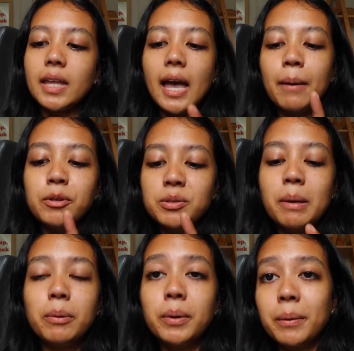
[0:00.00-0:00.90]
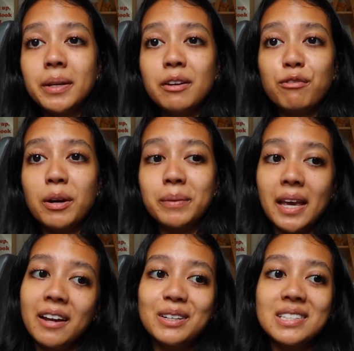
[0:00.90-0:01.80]
apples maple bourbon from
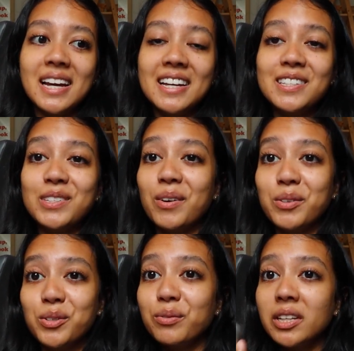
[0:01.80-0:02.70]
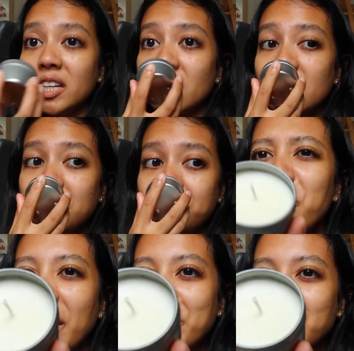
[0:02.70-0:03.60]
Candlescience is also really good. I don't know
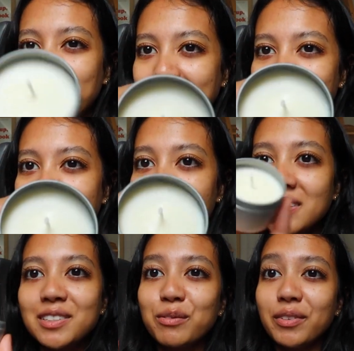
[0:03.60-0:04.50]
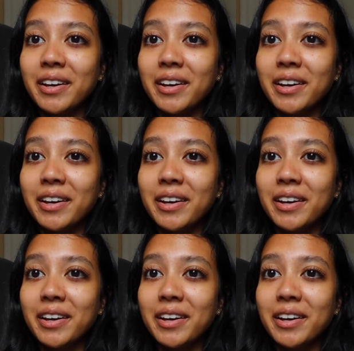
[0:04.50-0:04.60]
why I'm showing it to you guys as if